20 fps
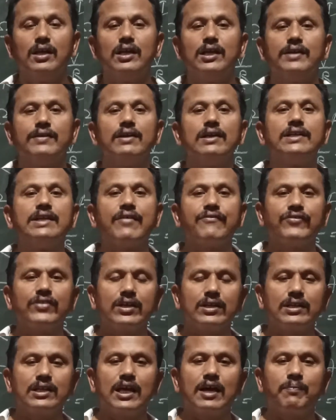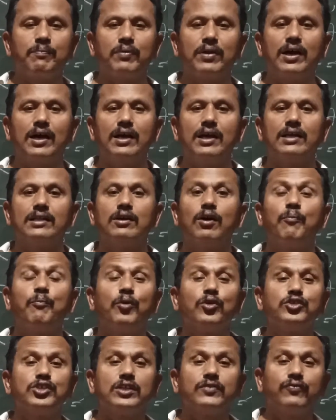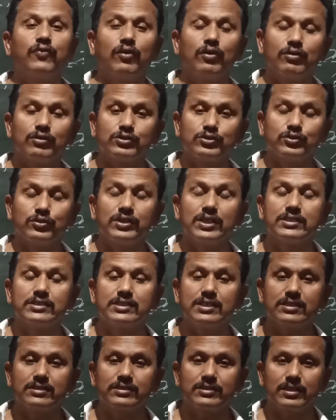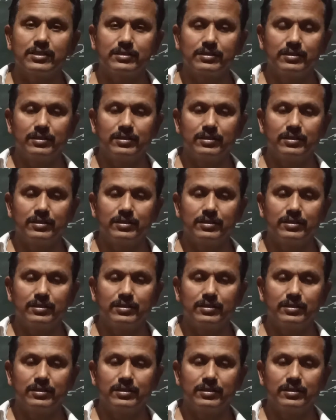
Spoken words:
You will definitely apply an opposite force to resist it.